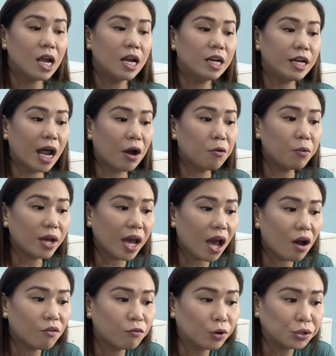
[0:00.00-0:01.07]
Now we
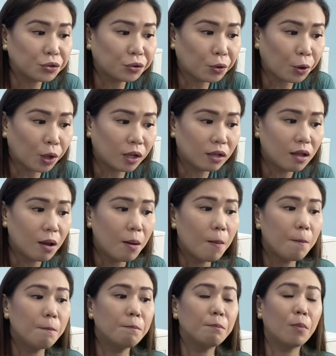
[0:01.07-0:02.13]
have what you call
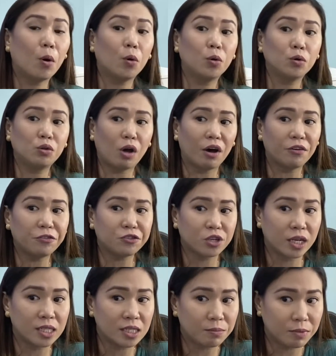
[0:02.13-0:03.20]
mode of
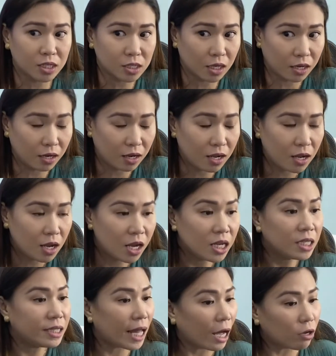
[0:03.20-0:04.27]
transmission.
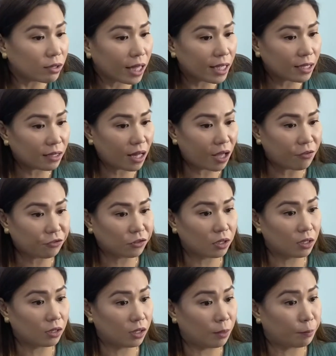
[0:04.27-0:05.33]
Now they
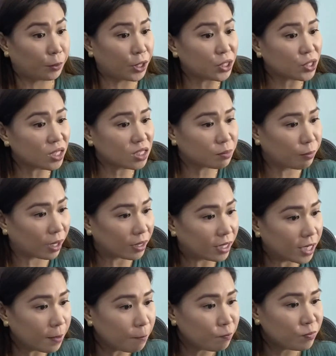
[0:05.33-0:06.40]
left the person's
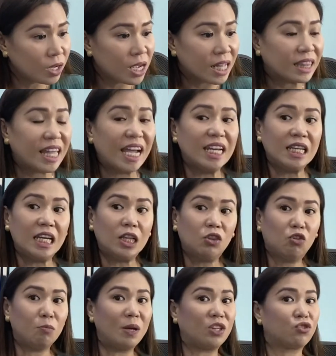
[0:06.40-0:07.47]
body, they need
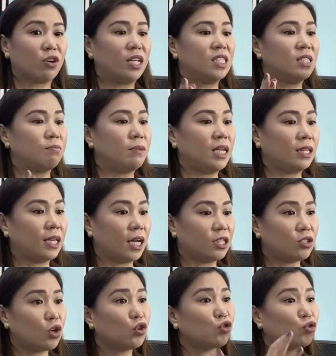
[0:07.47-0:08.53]
to be
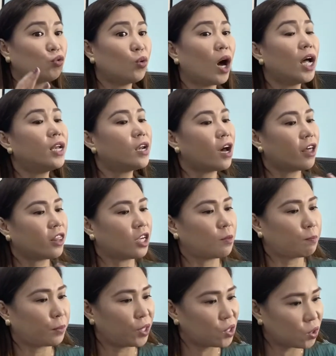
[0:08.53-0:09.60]
transmitted to another
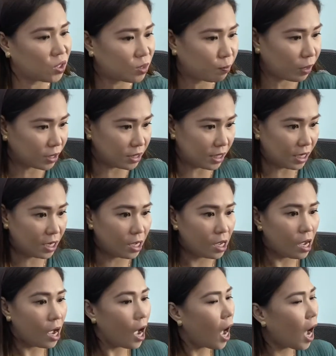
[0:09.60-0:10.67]
person's body.
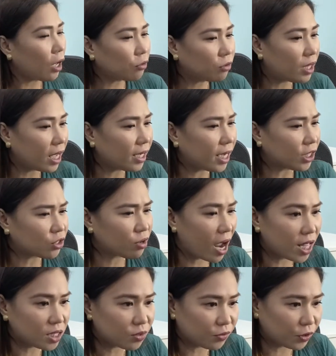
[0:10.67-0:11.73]
How do they get
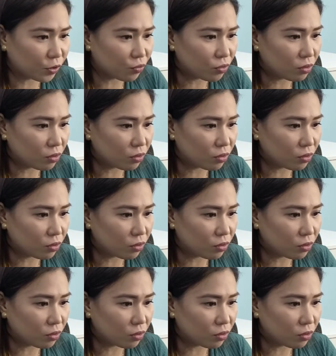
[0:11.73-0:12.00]
transferred?